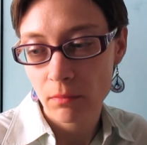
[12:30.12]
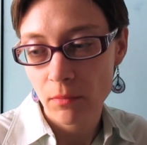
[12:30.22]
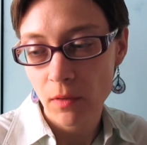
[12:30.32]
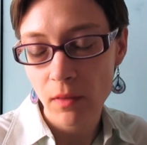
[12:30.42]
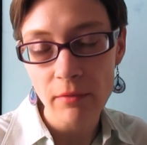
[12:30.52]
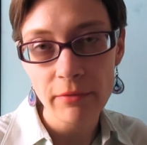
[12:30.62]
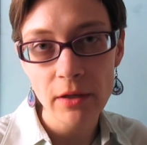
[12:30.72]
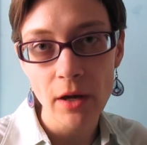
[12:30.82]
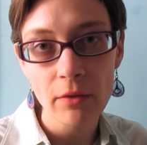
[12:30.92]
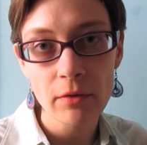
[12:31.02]
loving
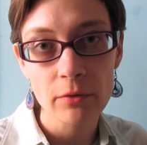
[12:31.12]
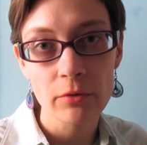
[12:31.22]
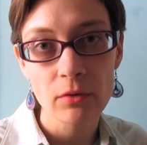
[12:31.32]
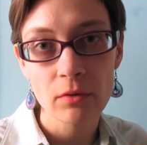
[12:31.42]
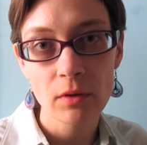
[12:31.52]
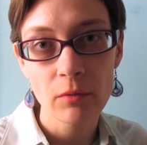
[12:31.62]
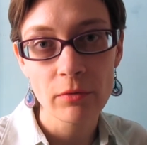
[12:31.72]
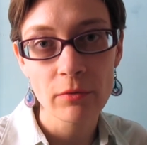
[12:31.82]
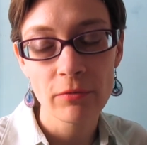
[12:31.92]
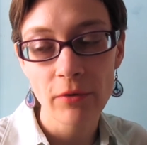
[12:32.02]
others and for
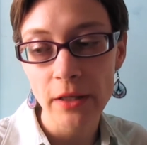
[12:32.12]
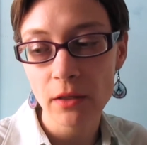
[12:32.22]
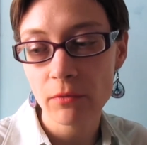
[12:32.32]
fighting